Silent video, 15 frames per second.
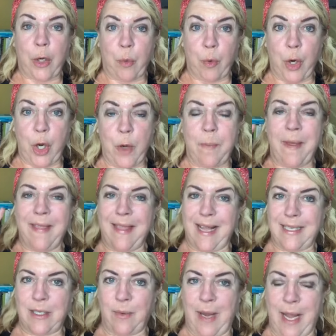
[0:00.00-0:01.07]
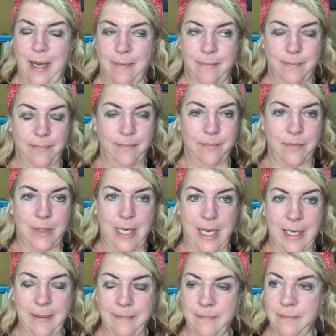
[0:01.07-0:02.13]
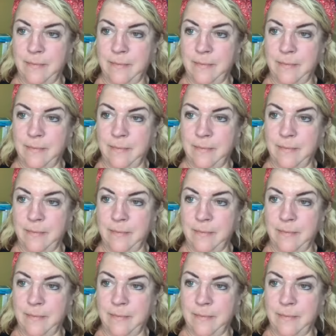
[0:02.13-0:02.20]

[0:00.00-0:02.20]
group, that's okay. Okay.